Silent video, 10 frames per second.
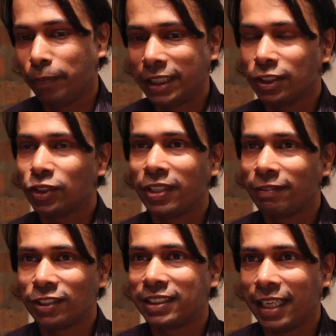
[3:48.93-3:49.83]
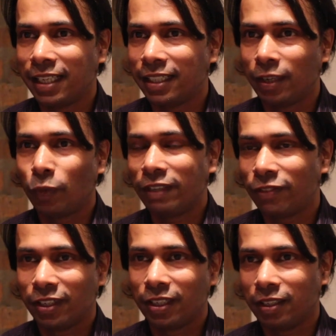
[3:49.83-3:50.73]
patients don't have to stand and wait
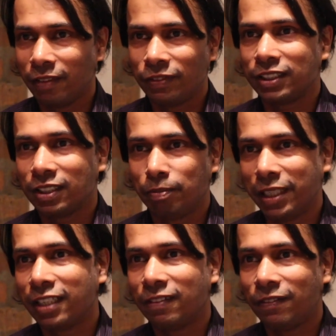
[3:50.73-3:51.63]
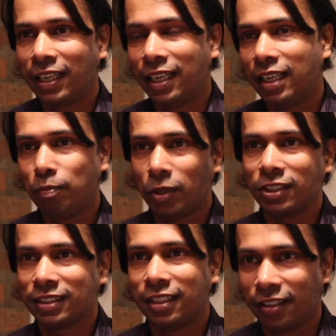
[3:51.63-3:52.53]
for a physical medical file and
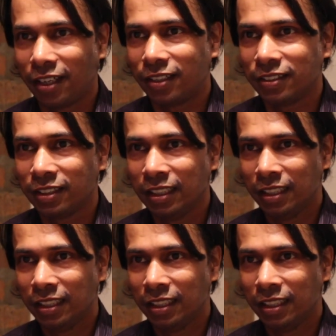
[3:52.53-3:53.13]
pass that around.